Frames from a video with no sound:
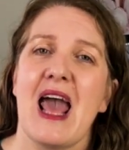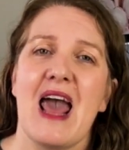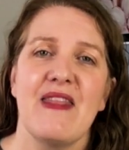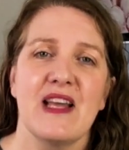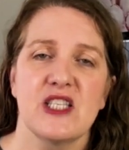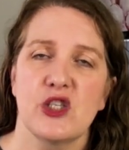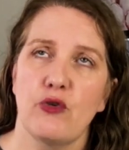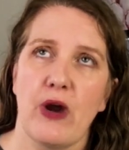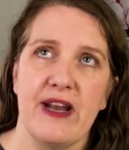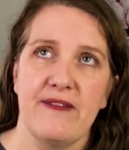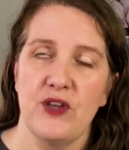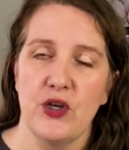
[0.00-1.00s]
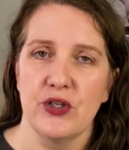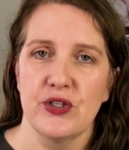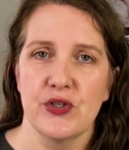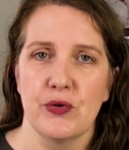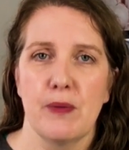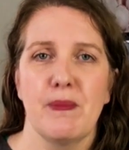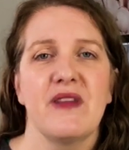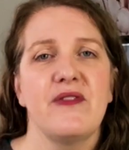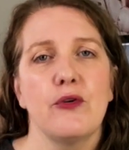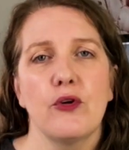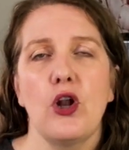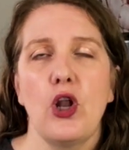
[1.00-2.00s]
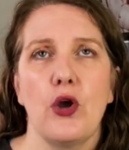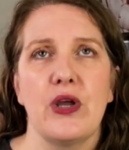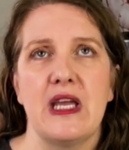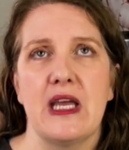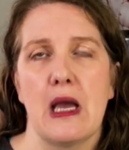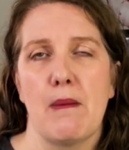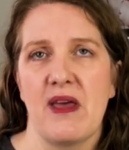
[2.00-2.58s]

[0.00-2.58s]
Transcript: and that's great if you can do it, but if you're on a low income,